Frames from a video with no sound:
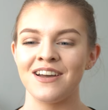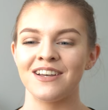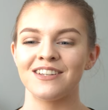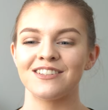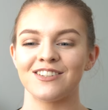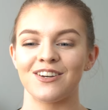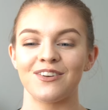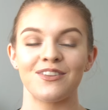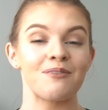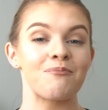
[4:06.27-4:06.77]

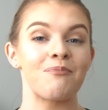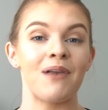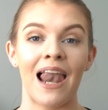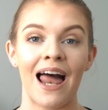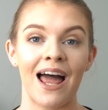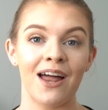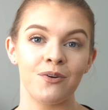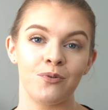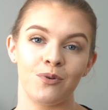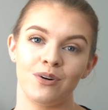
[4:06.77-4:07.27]
So the
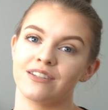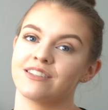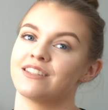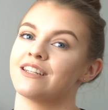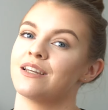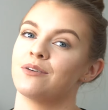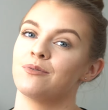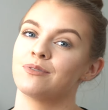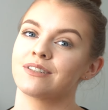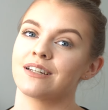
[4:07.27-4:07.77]
plan was that
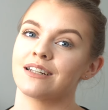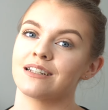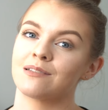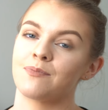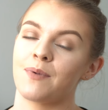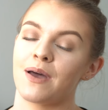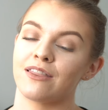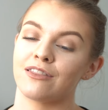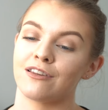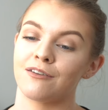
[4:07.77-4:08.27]
he was going to
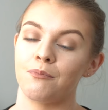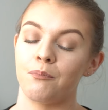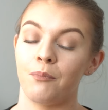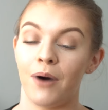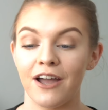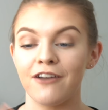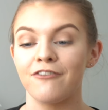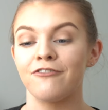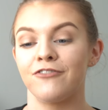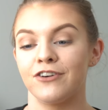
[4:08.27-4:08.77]
spend
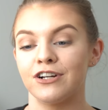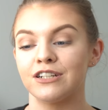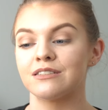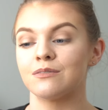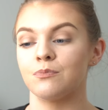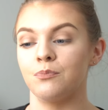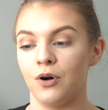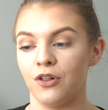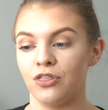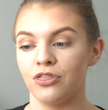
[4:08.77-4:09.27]
my first
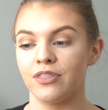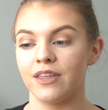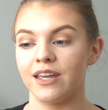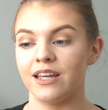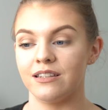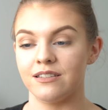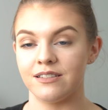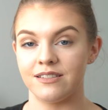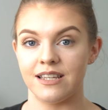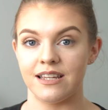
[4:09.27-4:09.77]
month
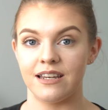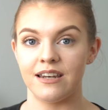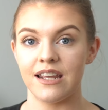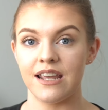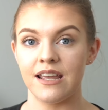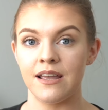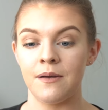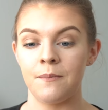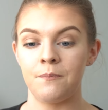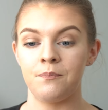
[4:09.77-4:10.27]
in
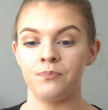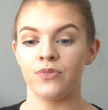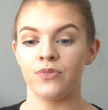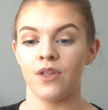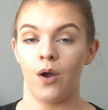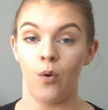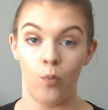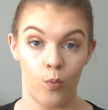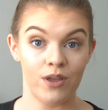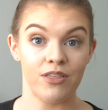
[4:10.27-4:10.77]
Sydney
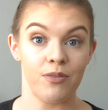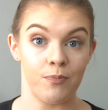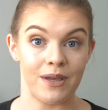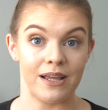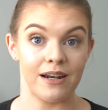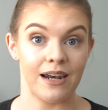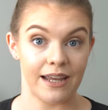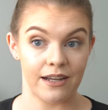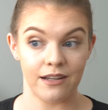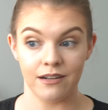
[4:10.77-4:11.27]
with me,
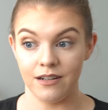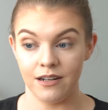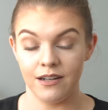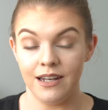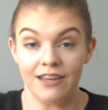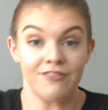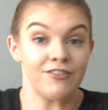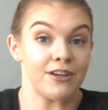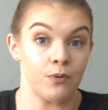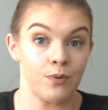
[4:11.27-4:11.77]
like
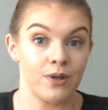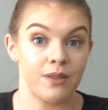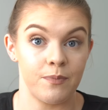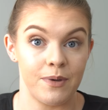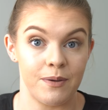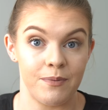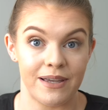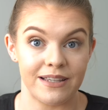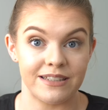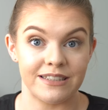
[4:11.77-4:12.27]
living with
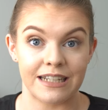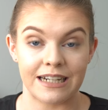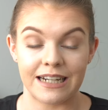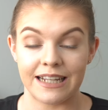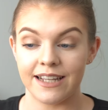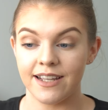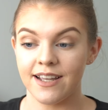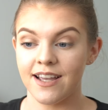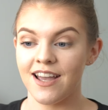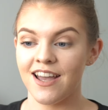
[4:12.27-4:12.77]
me
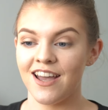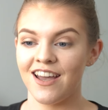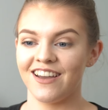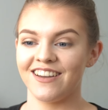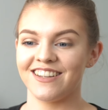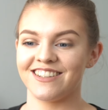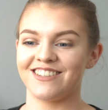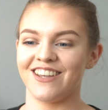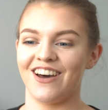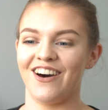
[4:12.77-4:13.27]
basically.
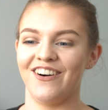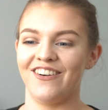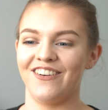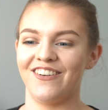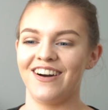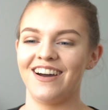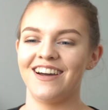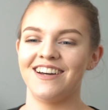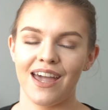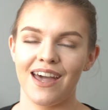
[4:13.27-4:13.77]

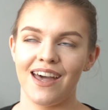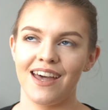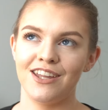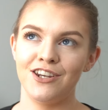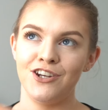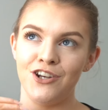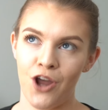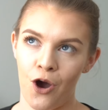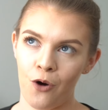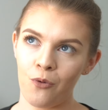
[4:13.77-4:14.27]
So
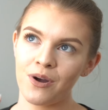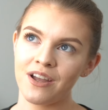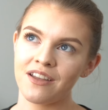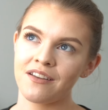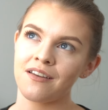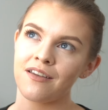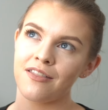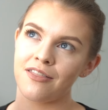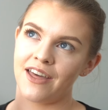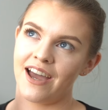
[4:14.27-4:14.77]

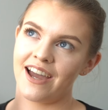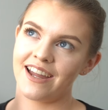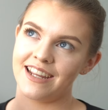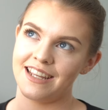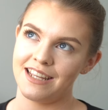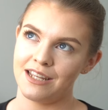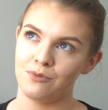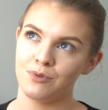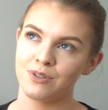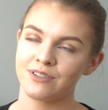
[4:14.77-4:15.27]
knowing that
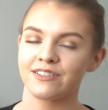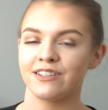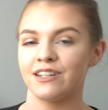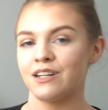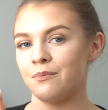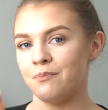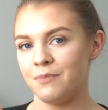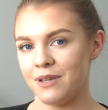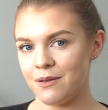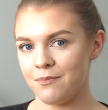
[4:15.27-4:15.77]
he was going to
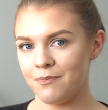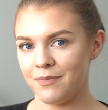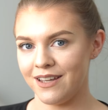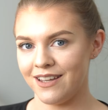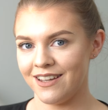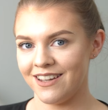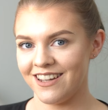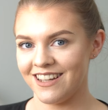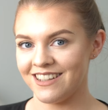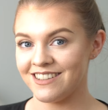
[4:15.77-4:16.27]
meet
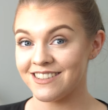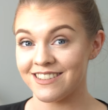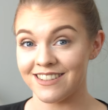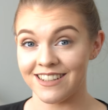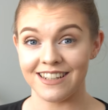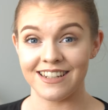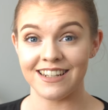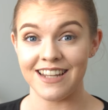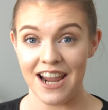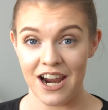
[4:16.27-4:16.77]
me in
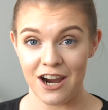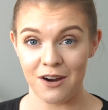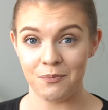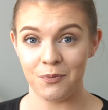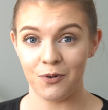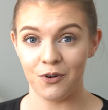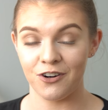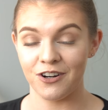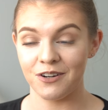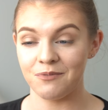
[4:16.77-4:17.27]
Sydney
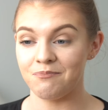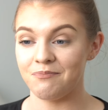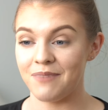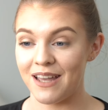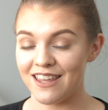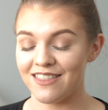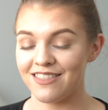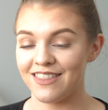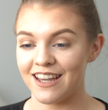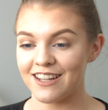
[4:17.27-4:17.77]
airport
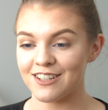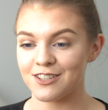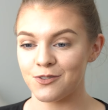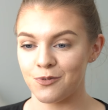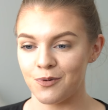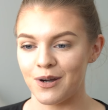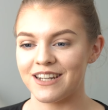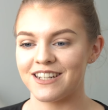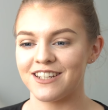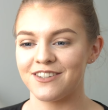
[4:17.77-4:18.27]
made that
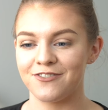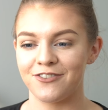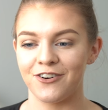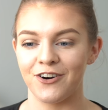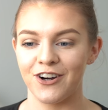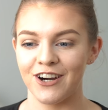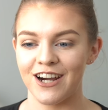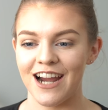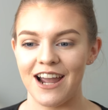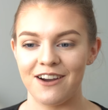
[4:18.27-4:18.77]

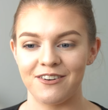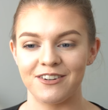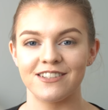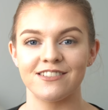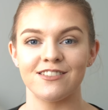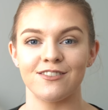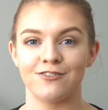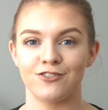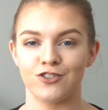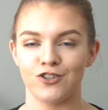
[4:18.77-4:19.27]
24 hours
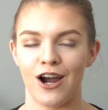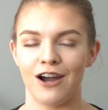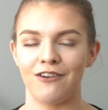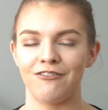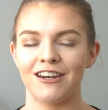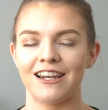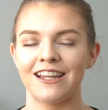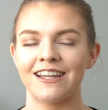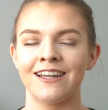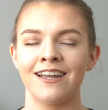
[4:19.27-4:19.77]
of
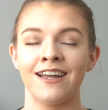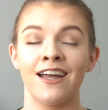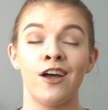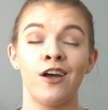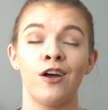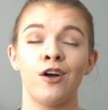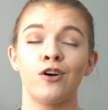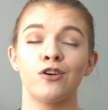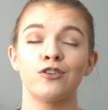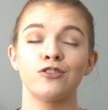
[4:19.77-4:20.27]
traveling
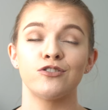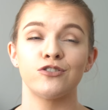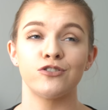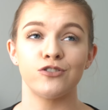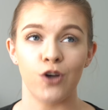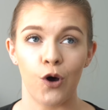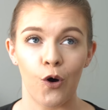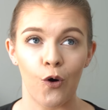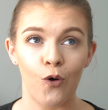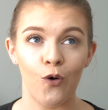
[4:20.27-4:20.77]

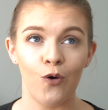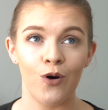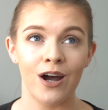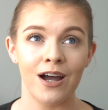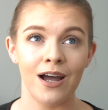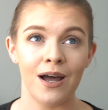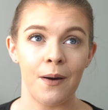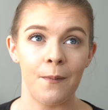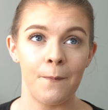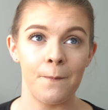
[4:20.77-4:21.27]
so
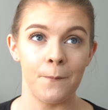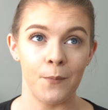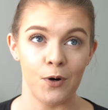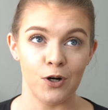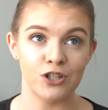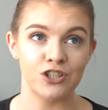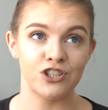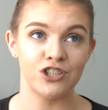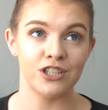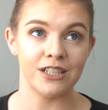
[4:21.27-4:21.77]

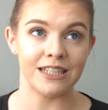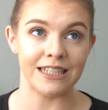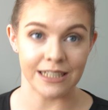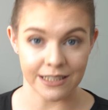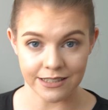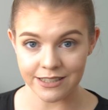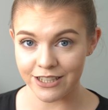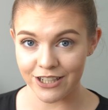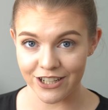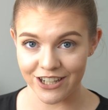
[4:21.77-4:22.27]
much
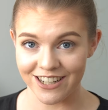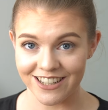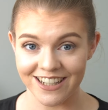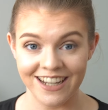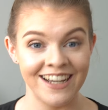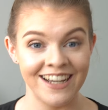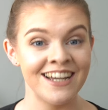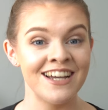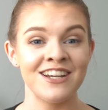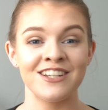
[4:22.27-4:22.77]
easier.
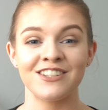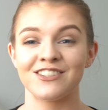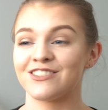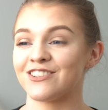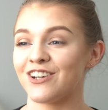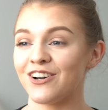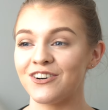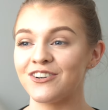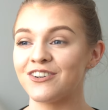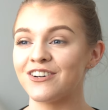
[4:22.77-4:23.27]

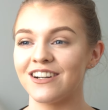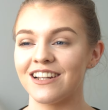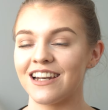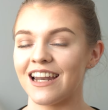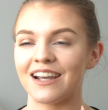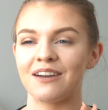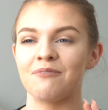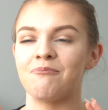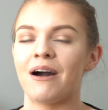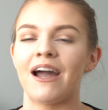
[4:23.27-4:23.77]
So
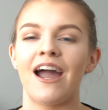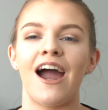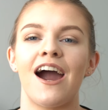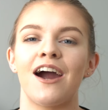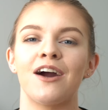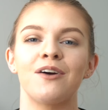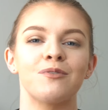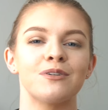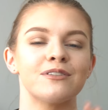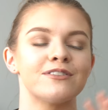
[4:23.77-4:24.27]
like my
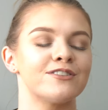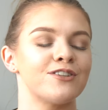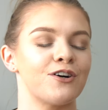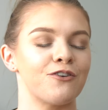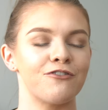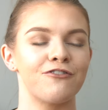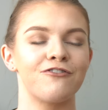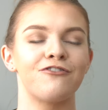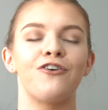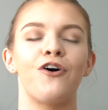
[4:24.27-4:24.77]
heart was so
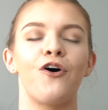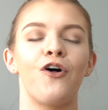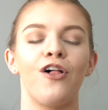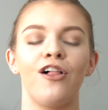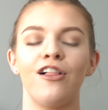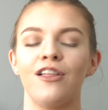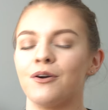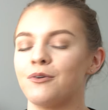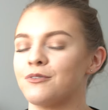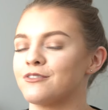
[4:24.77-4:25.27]

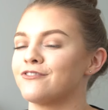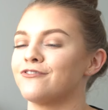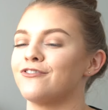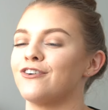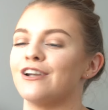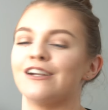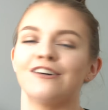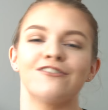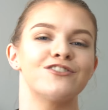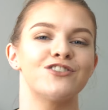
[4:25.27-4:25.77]
full, it was
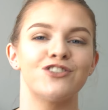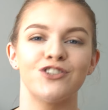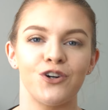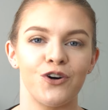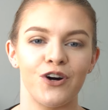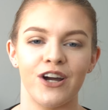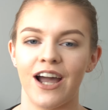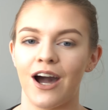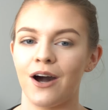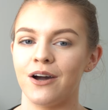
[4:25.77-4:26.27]
full of
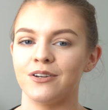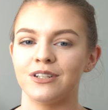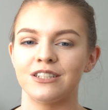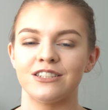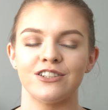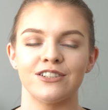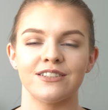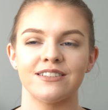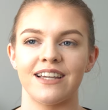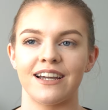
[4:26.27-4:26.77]
joy. I was
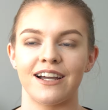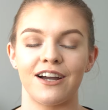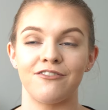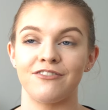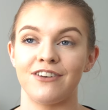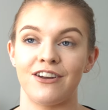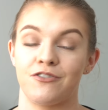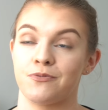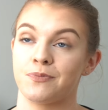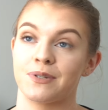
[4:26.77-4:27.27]
just like, I've
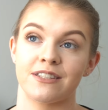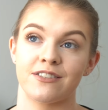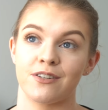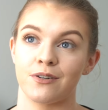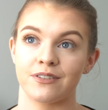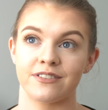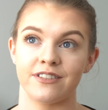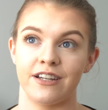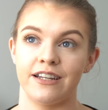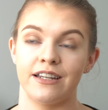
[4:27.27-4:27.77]
never been so
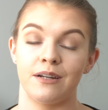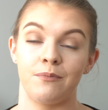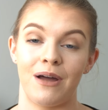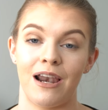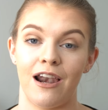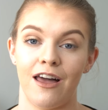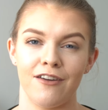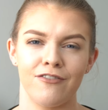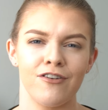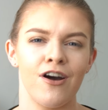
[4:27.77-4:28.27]
excited in my
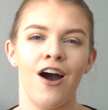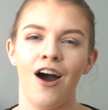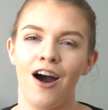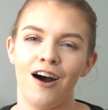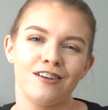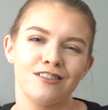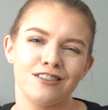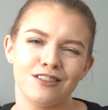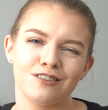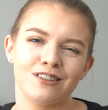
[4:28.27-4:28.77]
life.
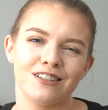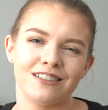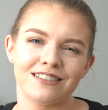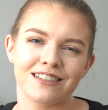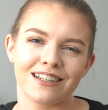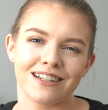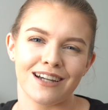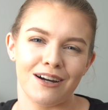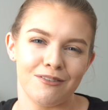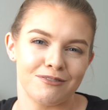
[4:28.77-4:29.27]
Also because
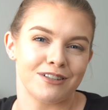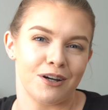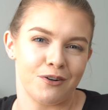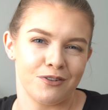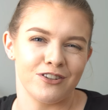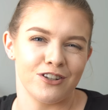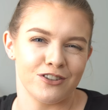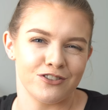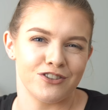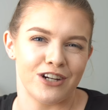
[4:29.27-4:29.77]
like I was going
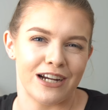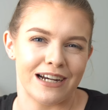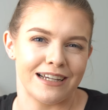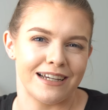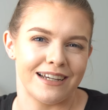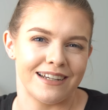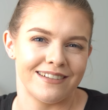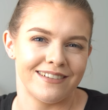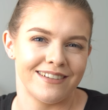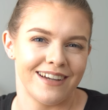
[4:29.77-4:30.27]
to
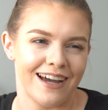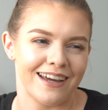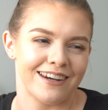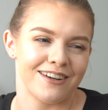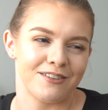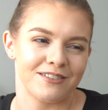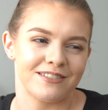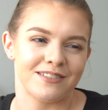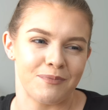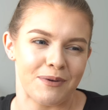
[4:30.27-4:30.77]
Australia and I
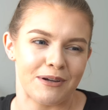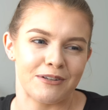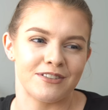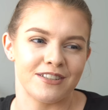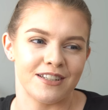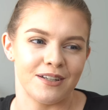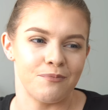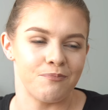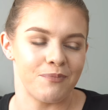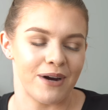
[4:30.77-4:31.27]
was about
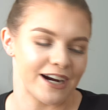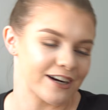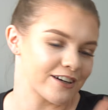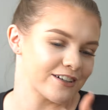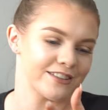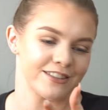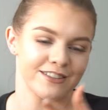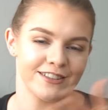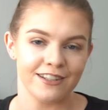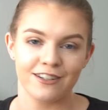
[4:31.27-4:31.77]
to embark on
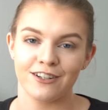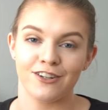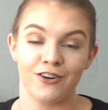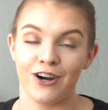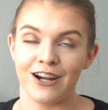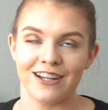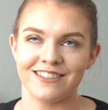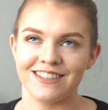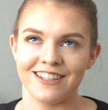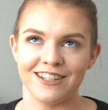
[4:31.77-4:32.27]
this
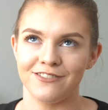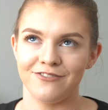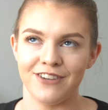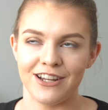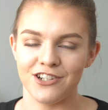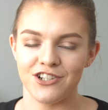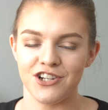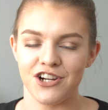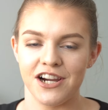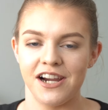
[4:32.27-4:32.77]
crazy
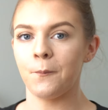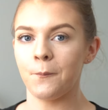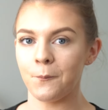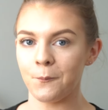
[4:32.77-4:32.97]
adventure.